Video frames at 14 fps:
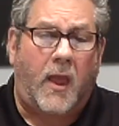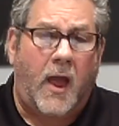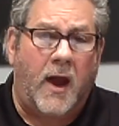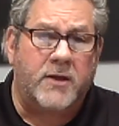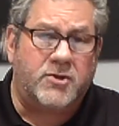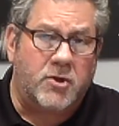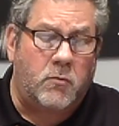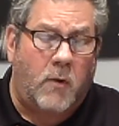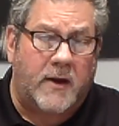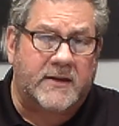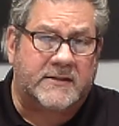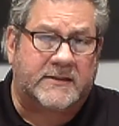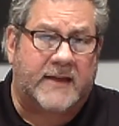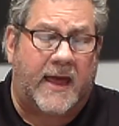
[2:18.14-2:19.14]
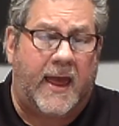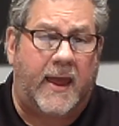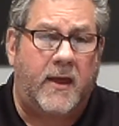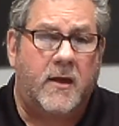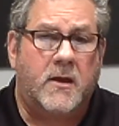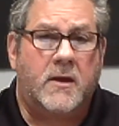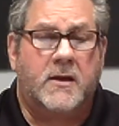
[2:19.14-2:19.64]
I do want to
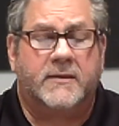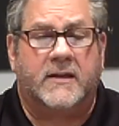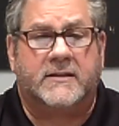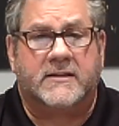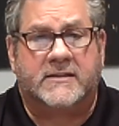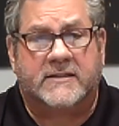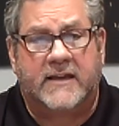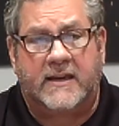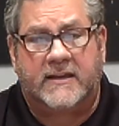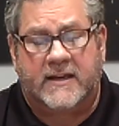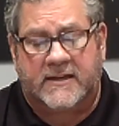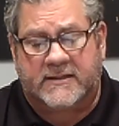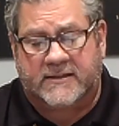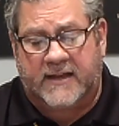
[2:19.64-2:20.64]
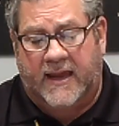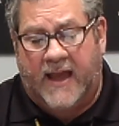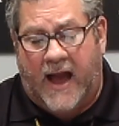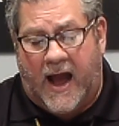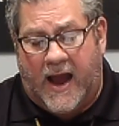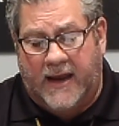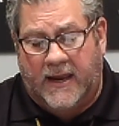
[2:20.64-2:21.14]
say that the CDC
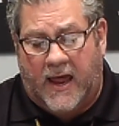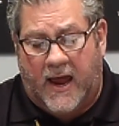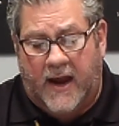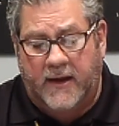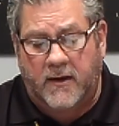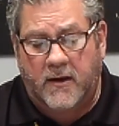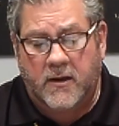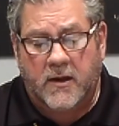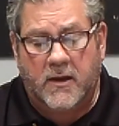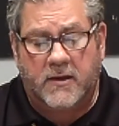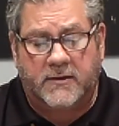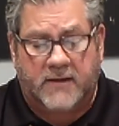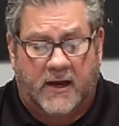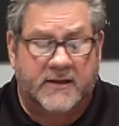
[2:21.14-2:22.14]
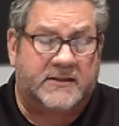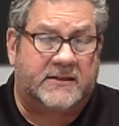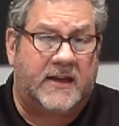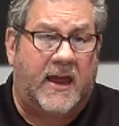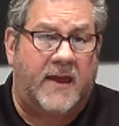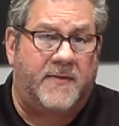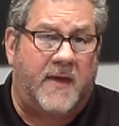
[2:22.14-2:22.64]
guideline does
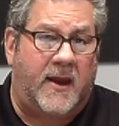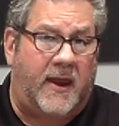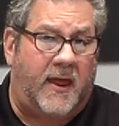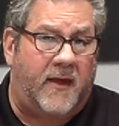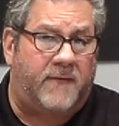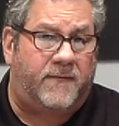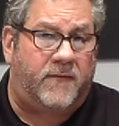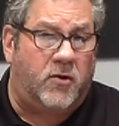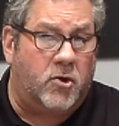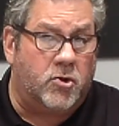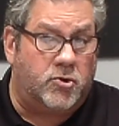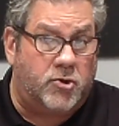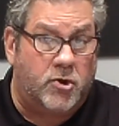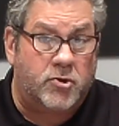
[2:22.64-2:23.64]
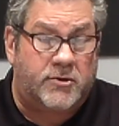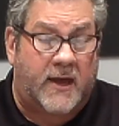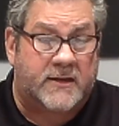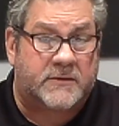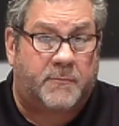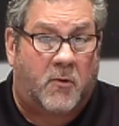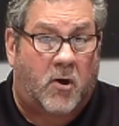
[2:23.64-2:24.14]
say that if you do
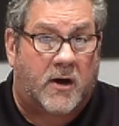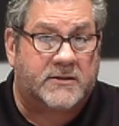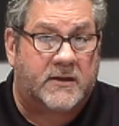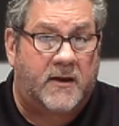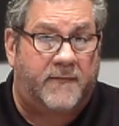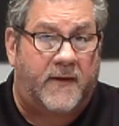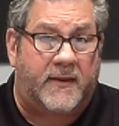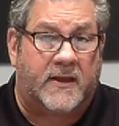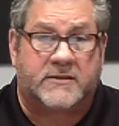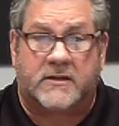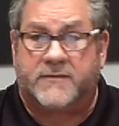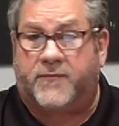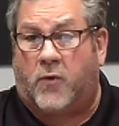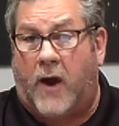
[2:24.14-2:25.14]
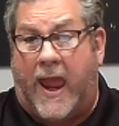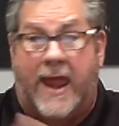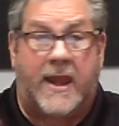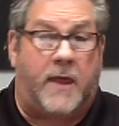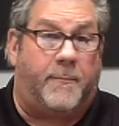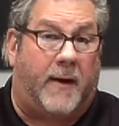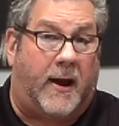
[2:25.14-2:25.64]
test positive, and this is for
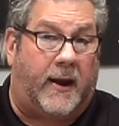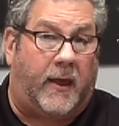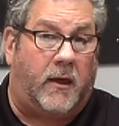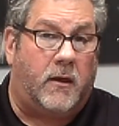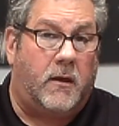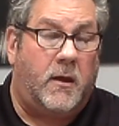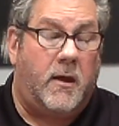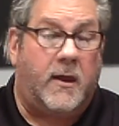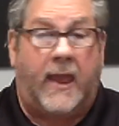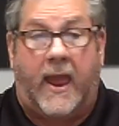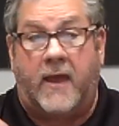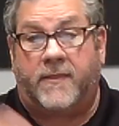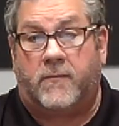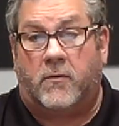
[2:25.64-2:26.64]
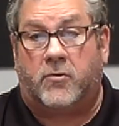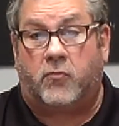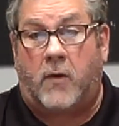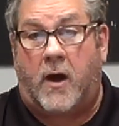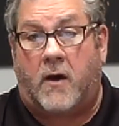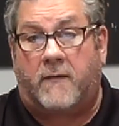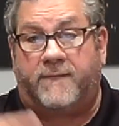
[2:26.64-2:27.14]
anybody, K through
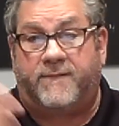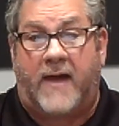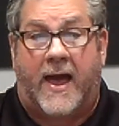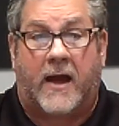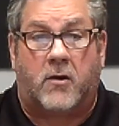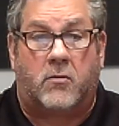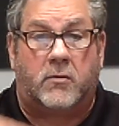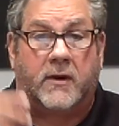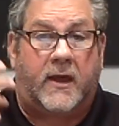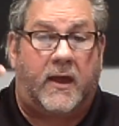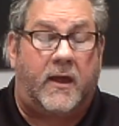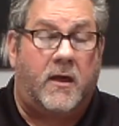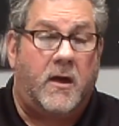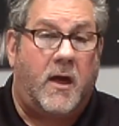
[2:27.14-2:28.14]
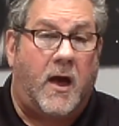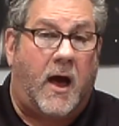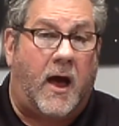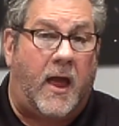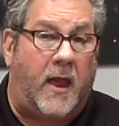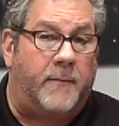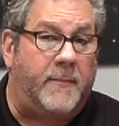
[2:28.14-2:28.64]
12, faculty,
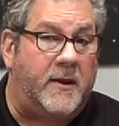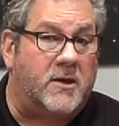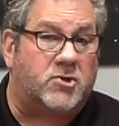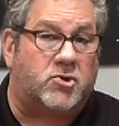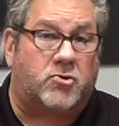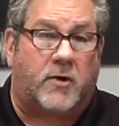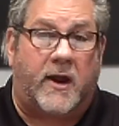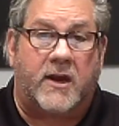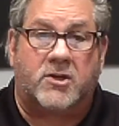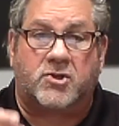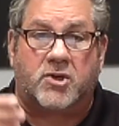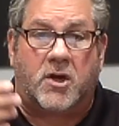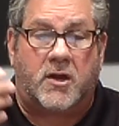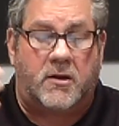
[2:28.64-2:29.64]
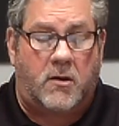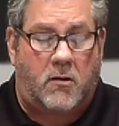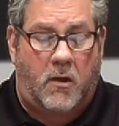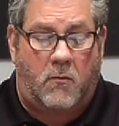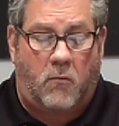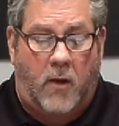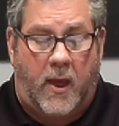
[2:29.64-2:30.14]
administration,
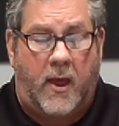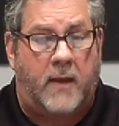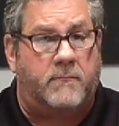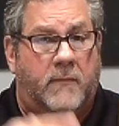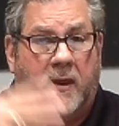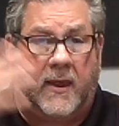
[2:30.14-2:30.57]
and